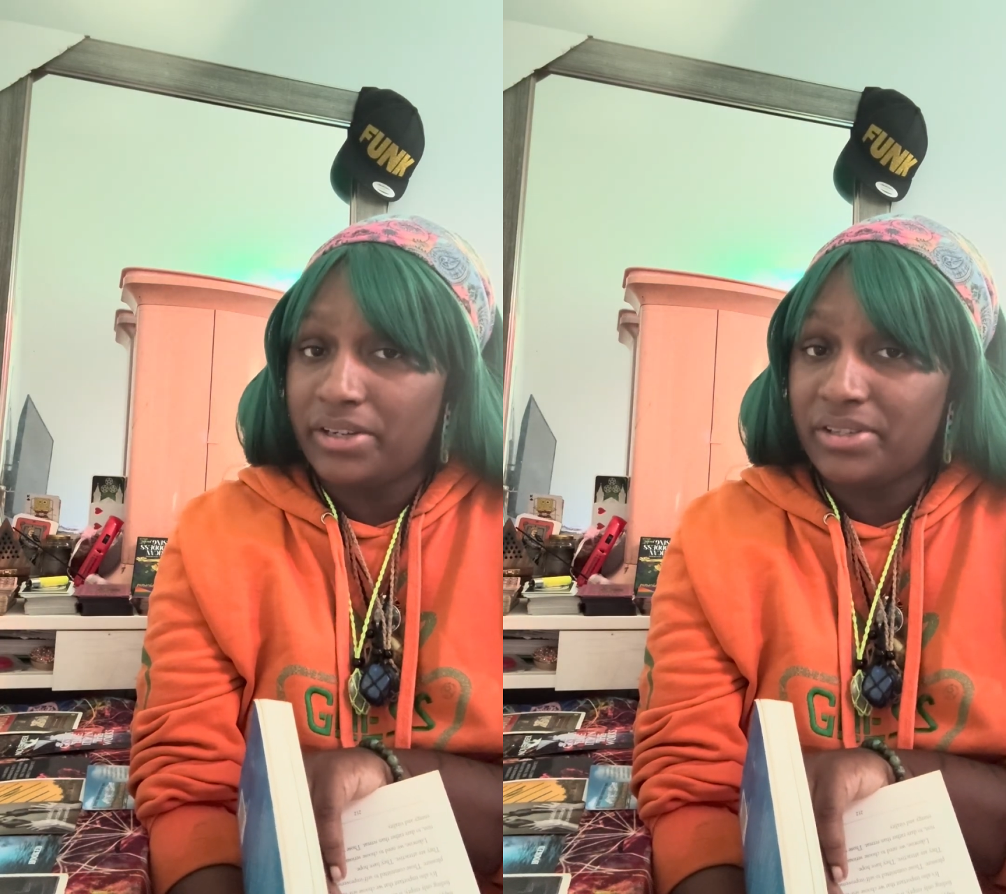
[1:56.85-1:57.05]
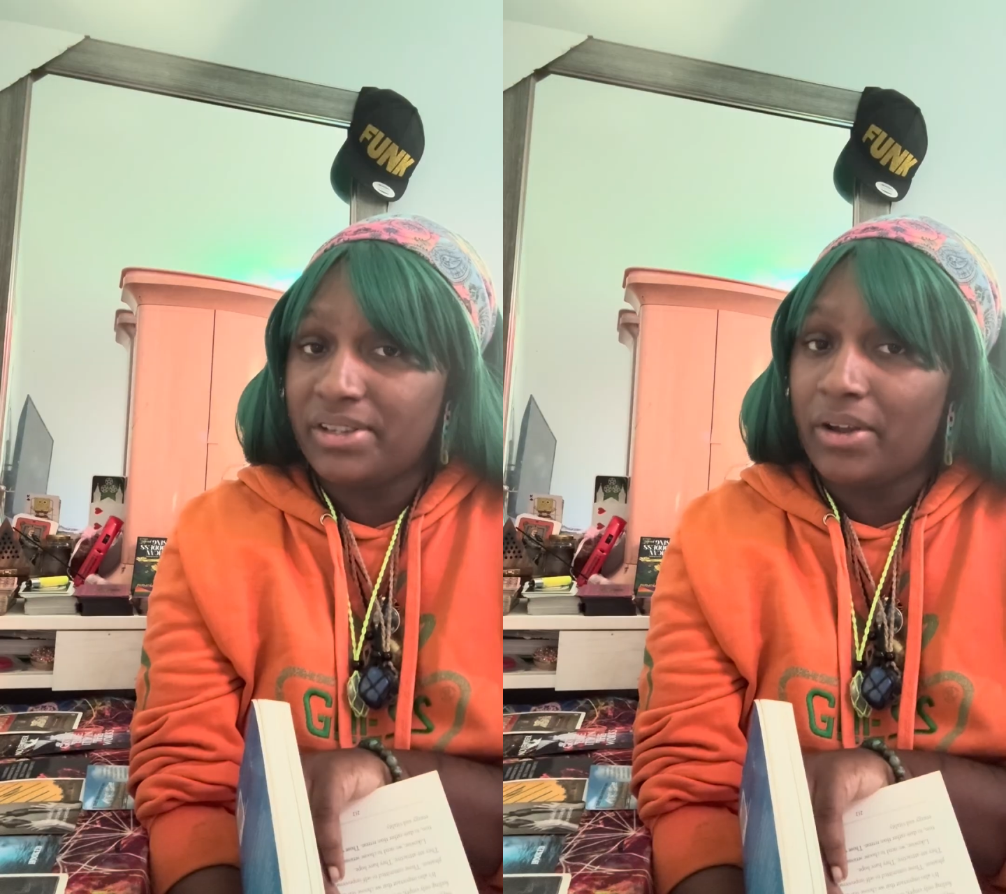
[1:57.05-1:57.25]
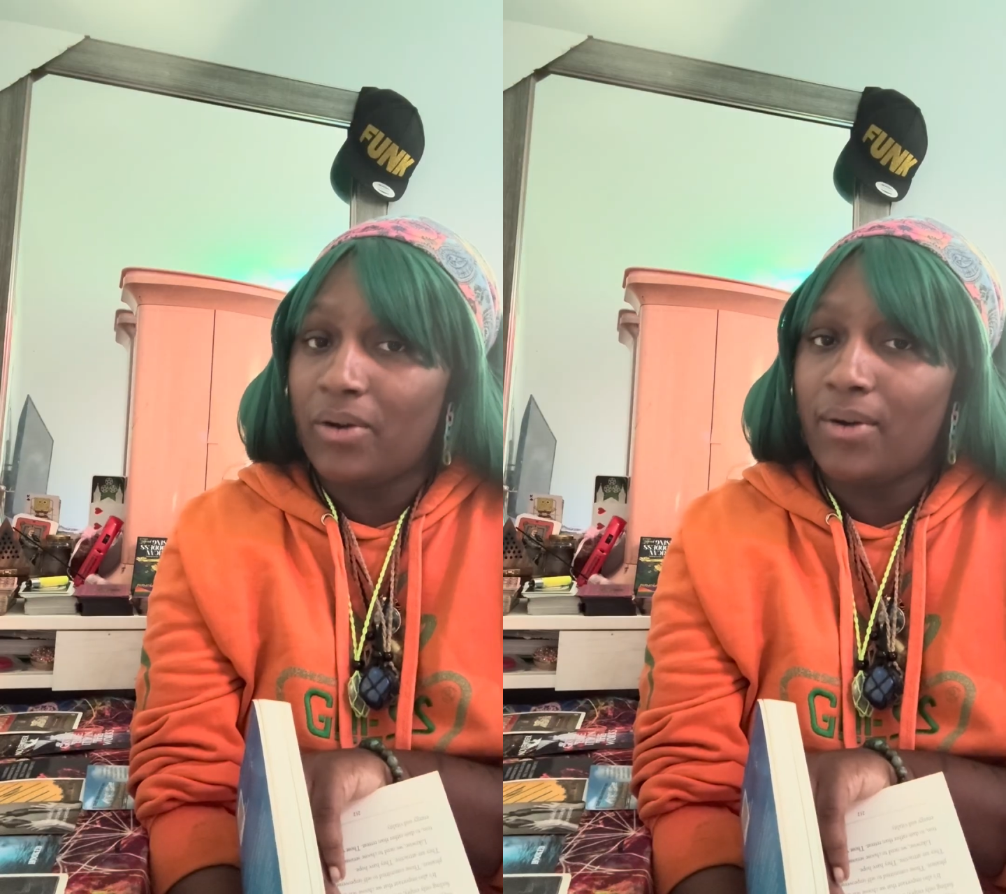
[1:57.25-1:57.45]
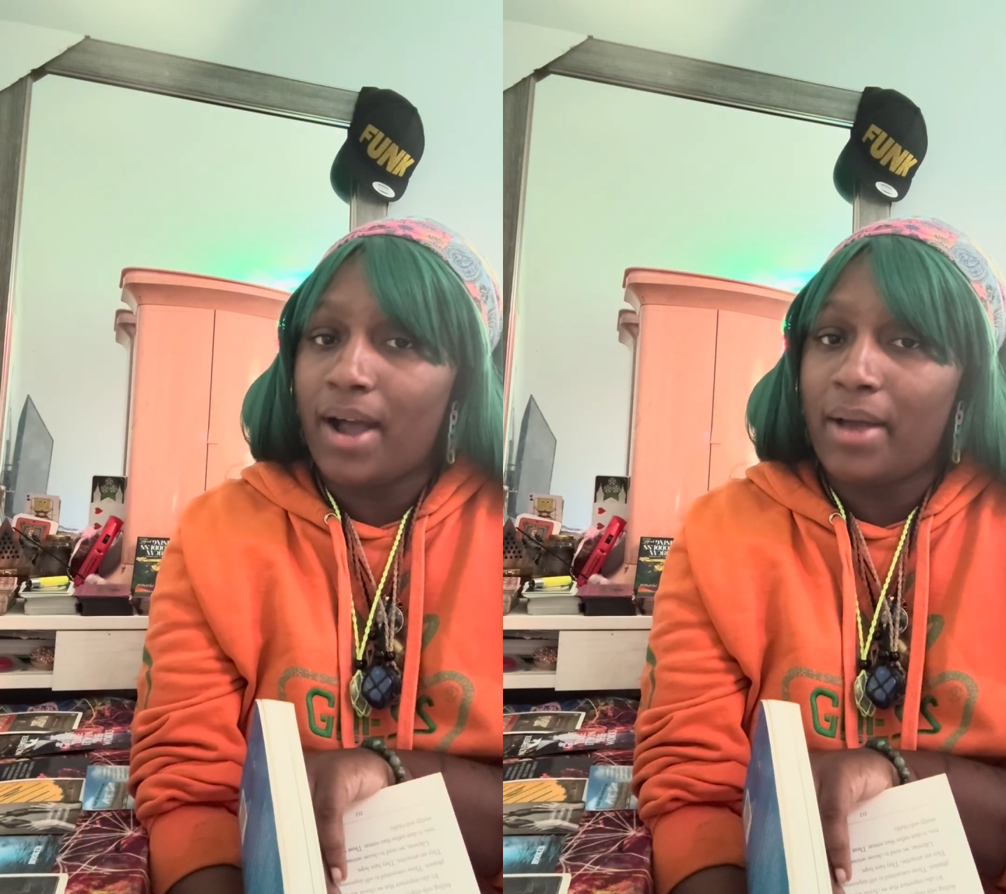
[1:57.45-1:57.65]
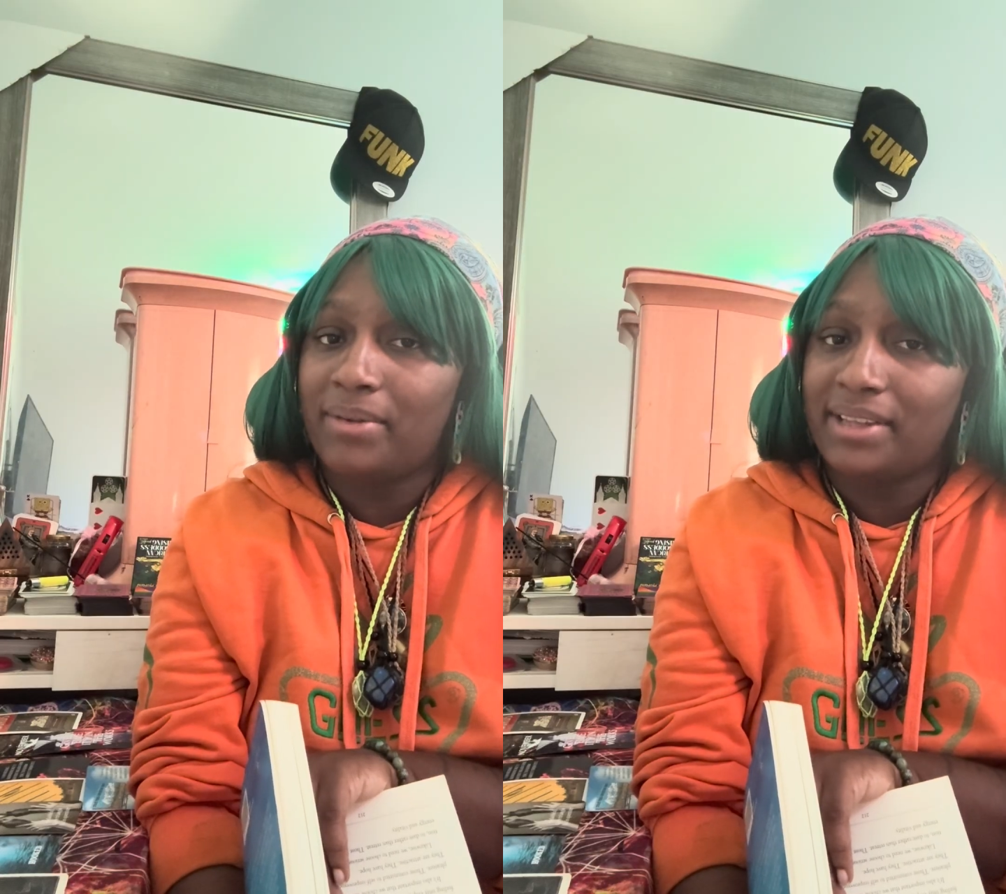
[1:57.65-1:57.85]
So
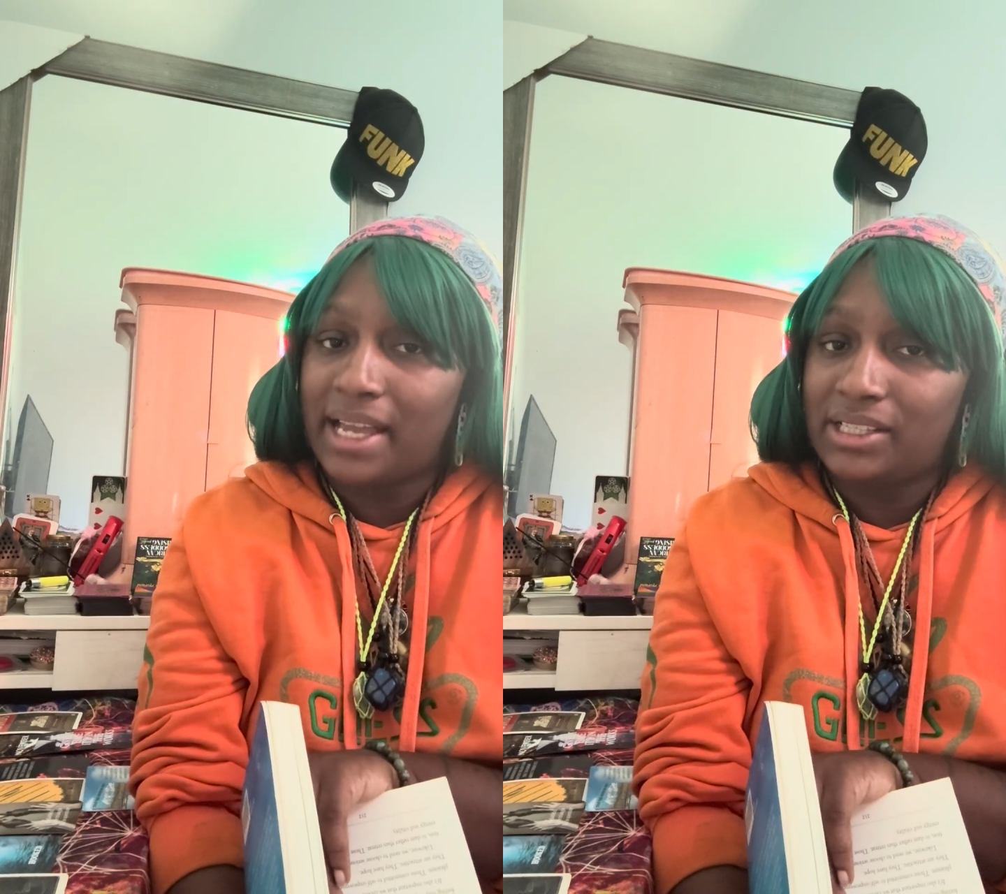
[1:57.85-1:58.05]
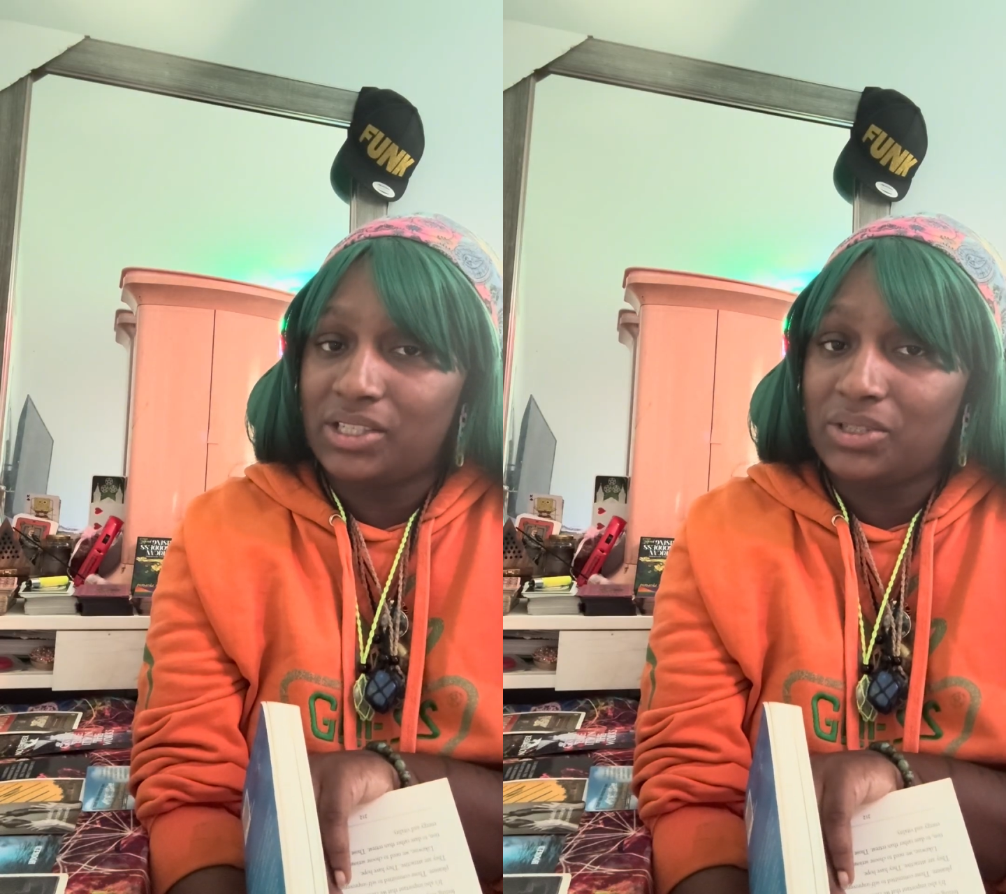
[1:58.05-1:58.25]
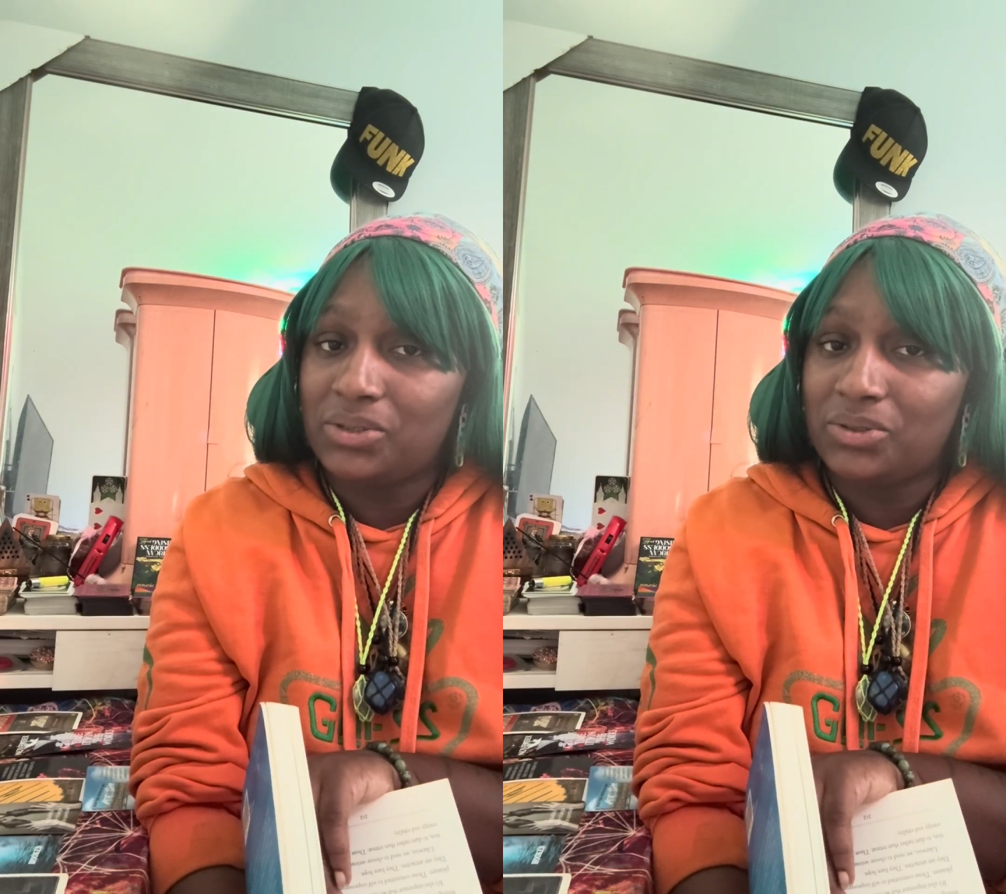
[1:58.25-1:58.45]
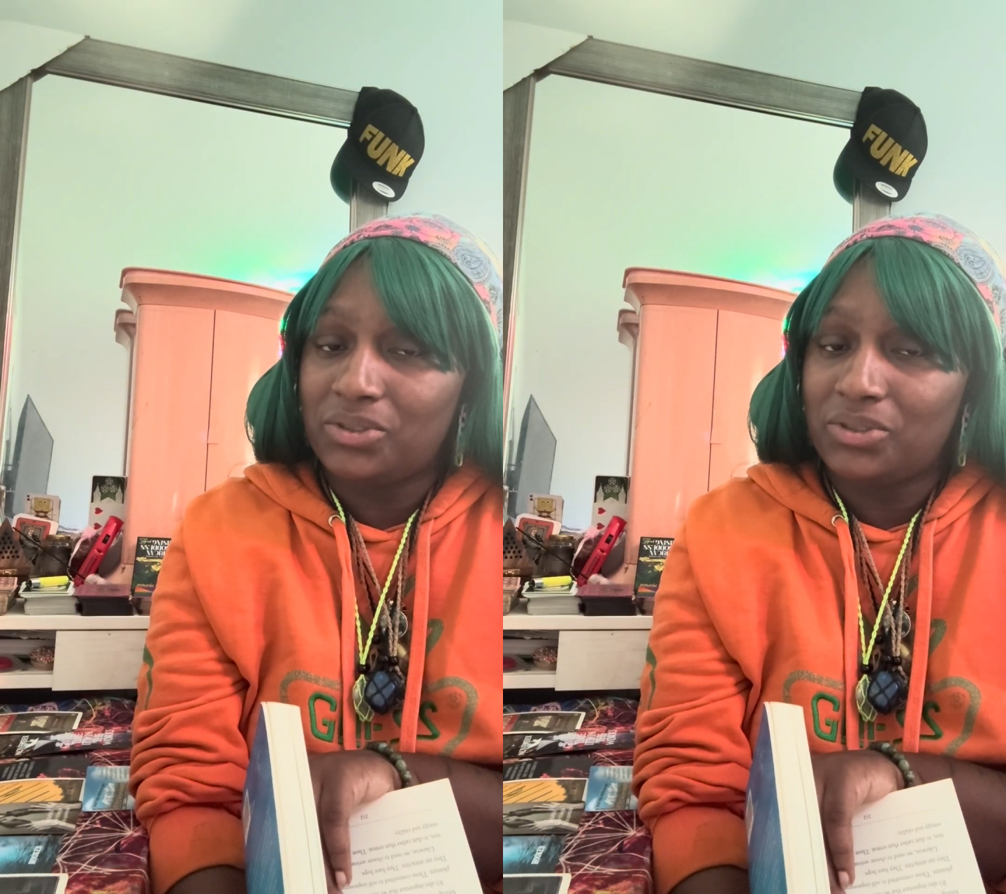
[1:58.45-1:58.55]
I would like to